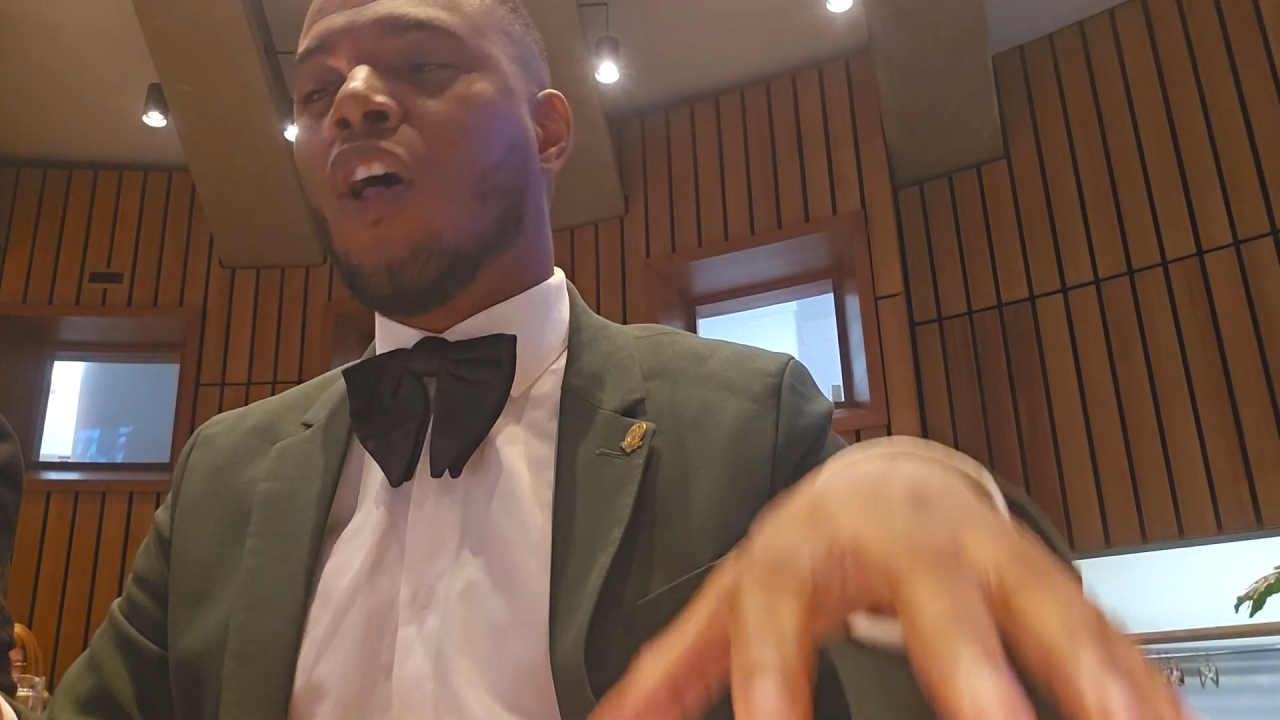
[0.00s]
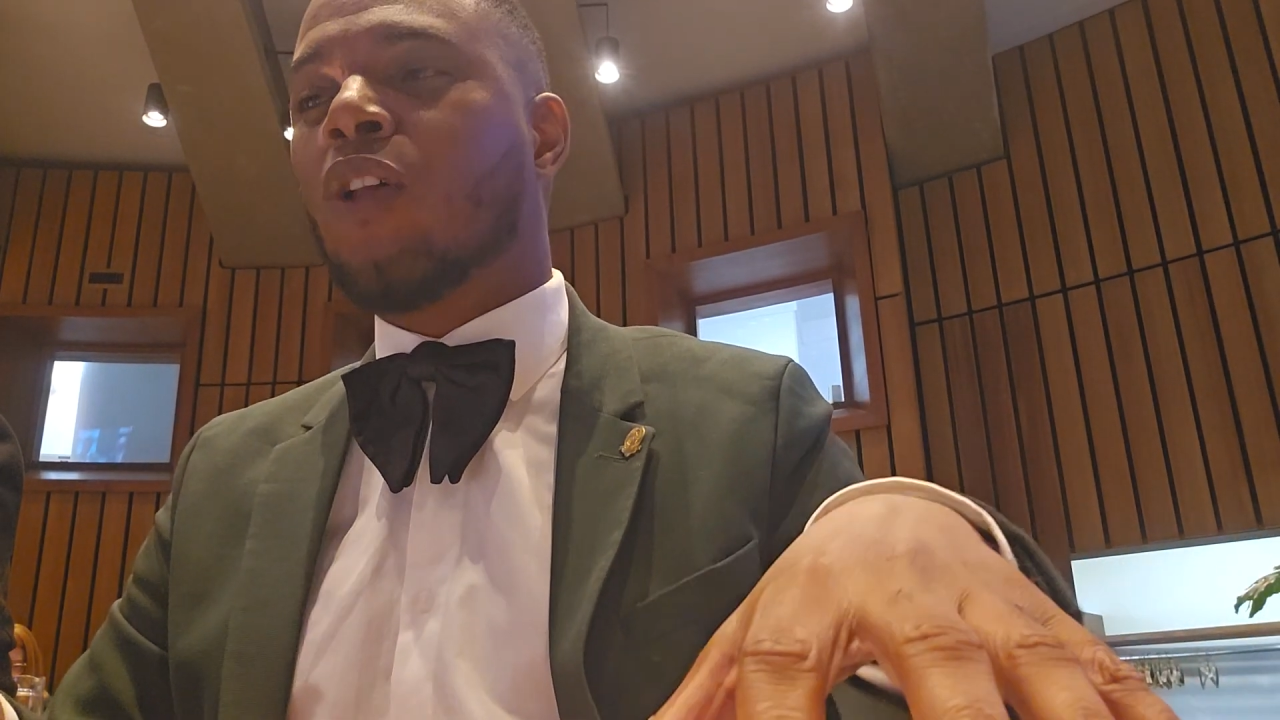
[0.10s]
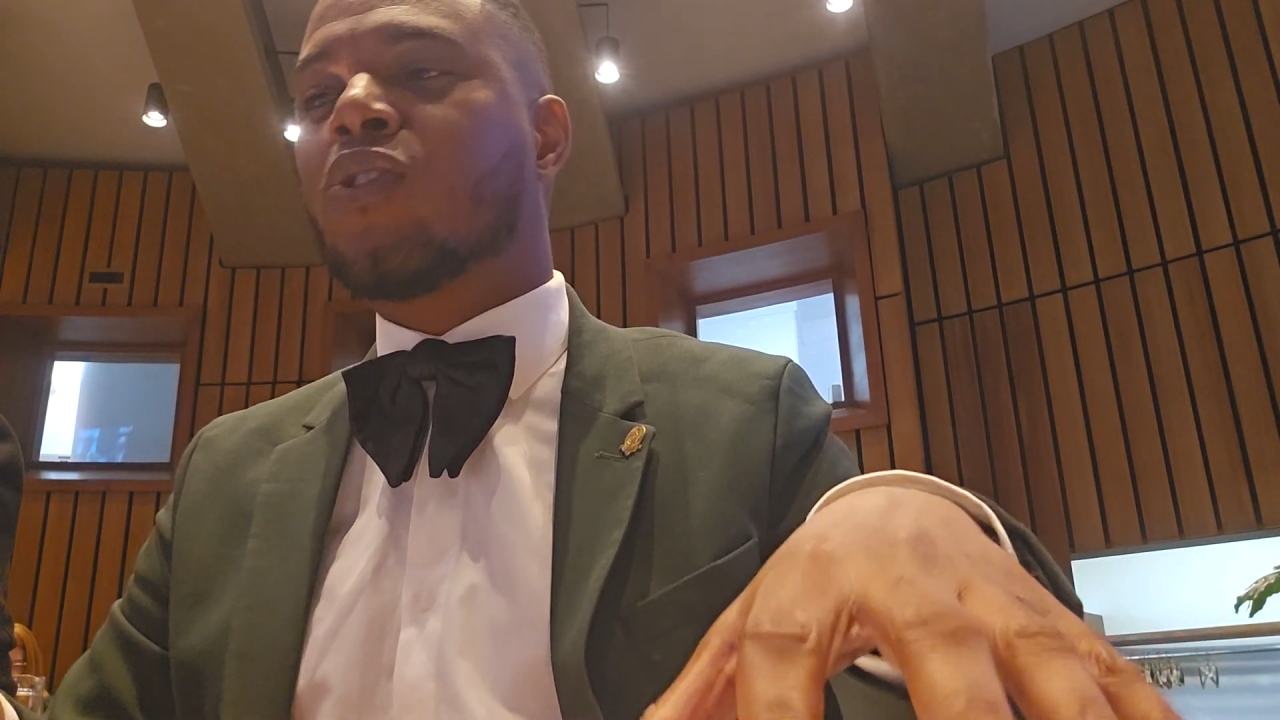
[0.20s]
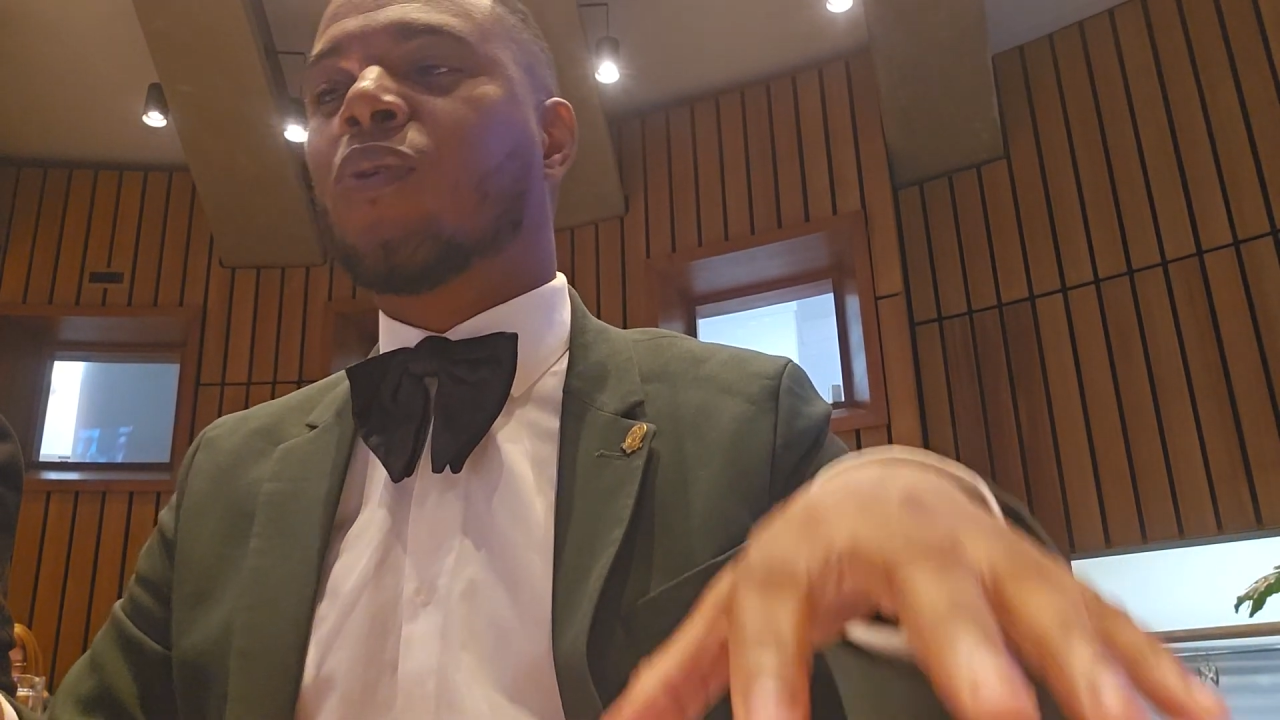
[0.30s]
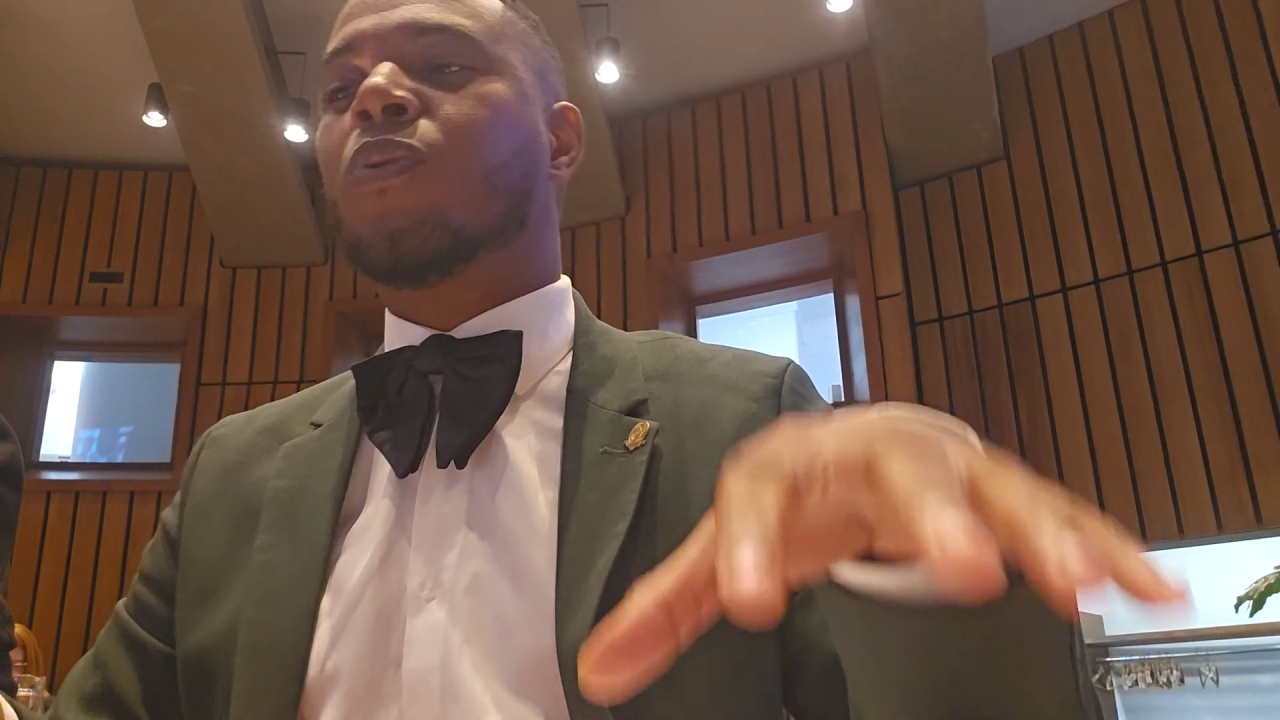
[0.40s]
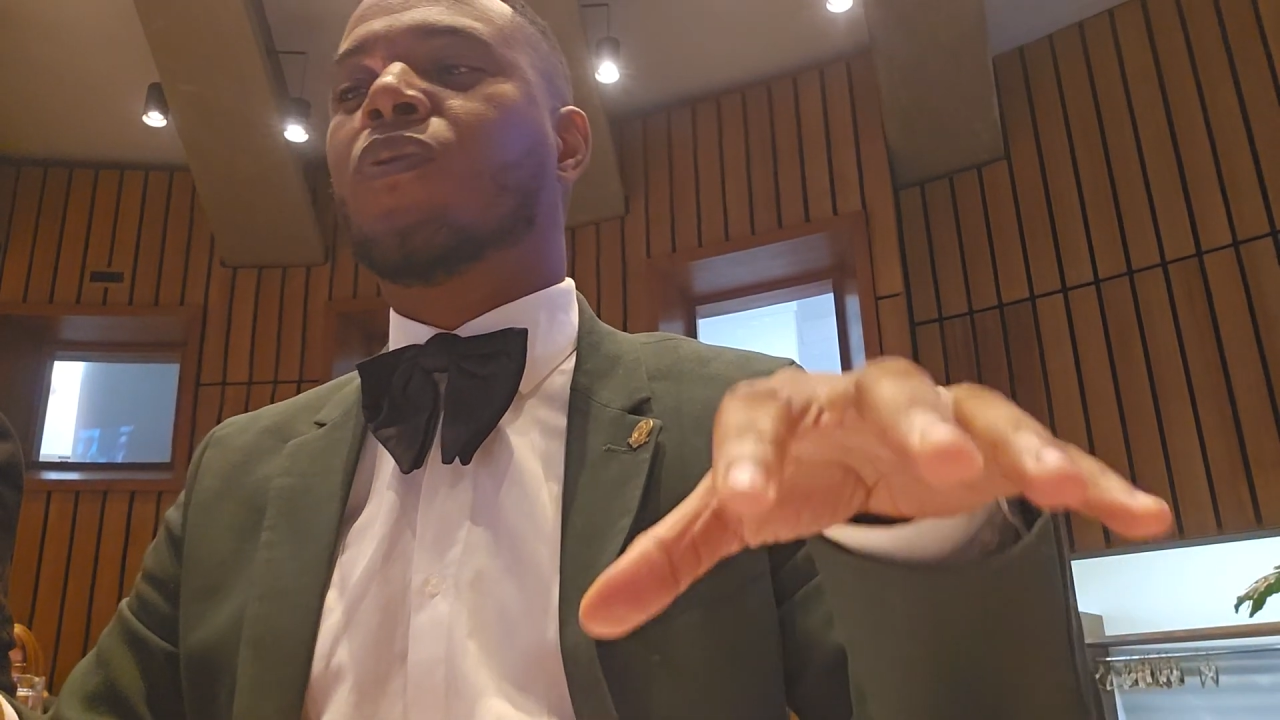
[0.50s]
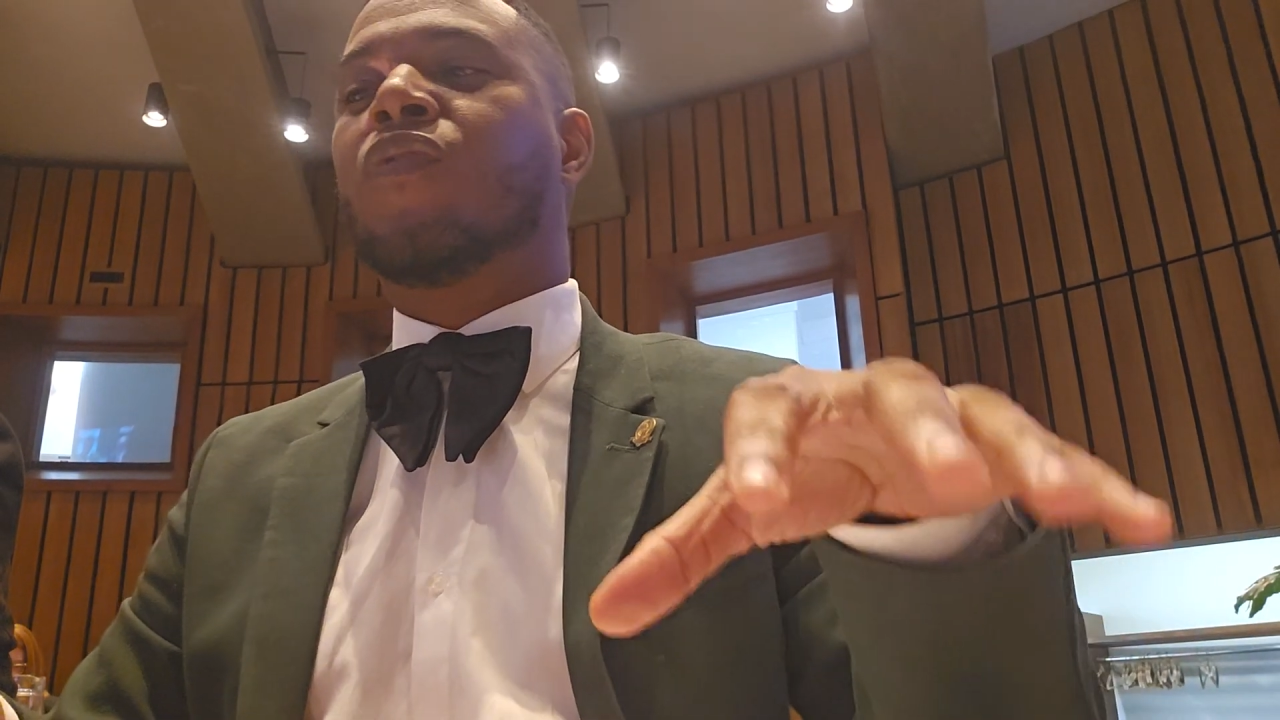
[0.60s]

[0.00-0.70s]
also